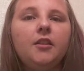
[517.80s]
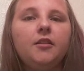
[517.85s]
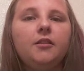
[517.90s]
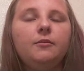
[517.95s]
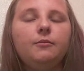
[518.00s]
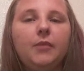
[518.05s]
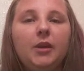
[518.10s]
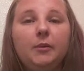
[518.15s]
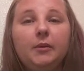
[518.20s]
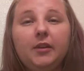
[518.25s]

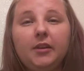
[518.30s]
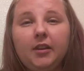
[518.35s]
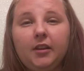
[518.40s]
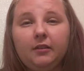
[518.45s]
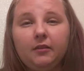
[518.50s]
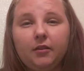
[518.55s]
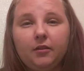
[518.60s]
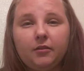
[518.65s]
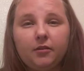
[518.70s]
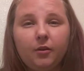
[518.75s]
maybe
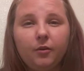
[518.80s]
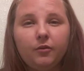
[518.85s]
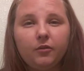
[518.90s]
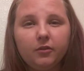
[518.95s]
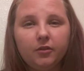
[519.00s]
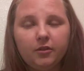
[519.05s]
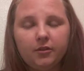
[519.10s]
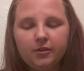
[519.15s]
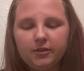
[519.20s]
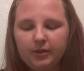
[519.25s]
they
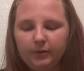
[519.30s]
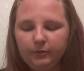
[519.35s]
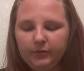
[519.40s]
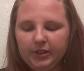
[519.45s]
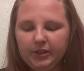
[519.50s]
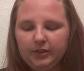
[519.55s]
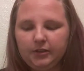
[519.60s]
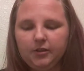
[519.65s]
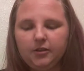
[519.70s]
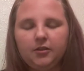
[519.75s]
overlooked
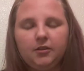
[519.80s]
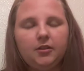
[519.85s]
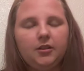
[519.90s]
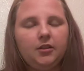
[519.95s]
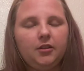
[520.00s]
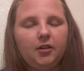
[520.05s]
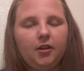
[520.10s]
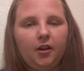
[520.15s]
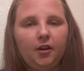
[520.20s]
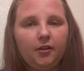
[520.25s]
something.
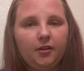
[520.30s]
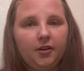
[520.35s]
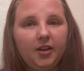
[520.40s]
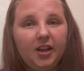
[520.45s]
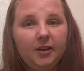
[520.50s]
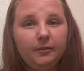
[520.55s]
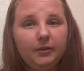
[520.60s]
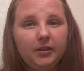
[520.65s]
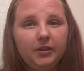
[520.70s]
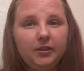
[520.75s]
Then the doctor
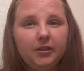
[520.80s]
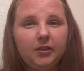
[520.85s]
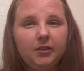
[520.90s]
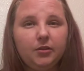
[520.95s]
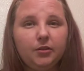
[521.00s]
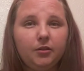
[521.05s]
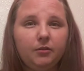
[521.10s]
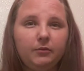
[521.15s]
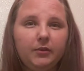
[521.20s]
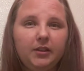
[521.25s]
came in
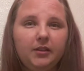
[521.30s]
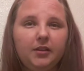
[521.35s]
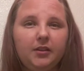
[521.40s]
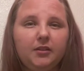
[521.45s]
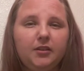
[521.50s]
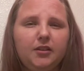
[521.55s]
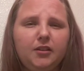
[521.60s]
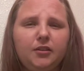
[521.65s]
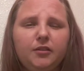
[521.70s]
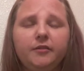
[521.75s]
and told me
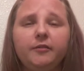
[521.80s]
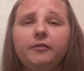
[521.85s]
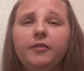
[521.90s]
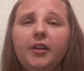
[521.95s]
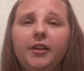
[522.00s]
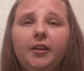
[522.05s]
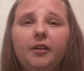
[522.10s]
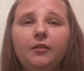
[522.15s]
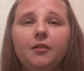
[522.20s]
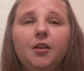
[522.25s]
that they couldn't
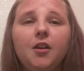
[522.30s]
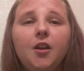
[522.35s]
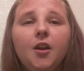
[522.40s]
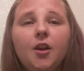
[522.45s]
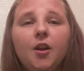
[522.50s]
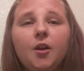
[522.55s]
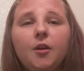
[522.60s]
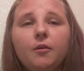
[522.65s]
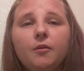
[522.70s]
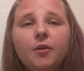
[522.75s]
find out
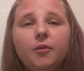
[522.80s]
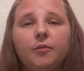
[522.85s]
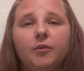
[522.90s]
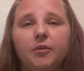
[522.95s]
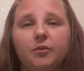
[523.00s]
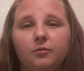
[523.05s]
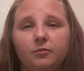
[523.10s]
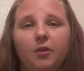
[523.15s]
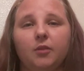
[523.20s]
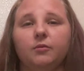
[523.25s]
what
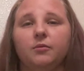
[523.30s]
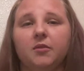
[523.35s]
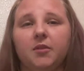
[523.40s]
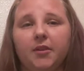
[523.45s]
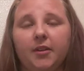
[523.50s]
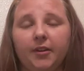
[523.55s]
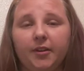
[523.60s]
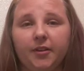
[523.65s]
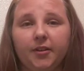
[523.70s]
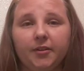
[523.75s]
was wrong
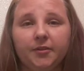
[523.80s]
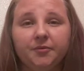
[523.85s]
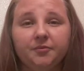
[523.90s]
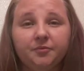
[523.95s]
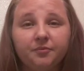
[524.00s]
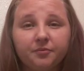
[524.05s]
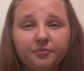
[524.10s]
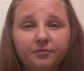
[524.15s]
with her.